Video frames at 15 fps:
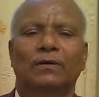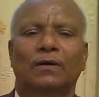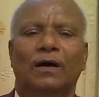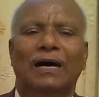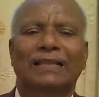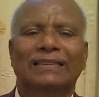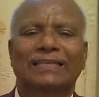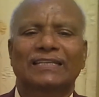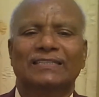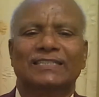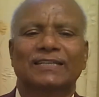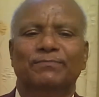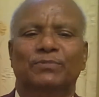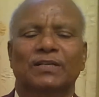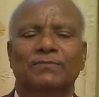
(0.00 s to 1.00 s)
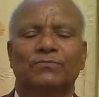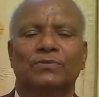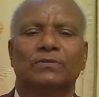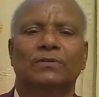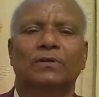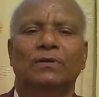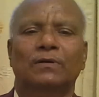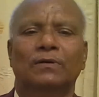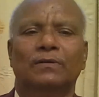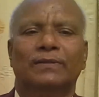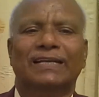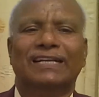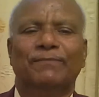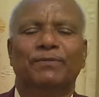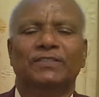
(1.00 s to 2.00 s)
on these symptoms
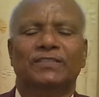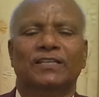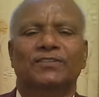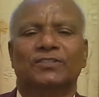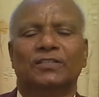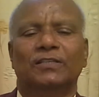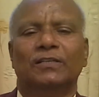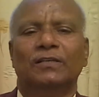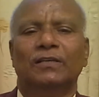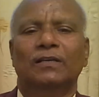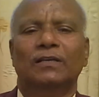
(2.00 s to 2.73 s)
the deficiency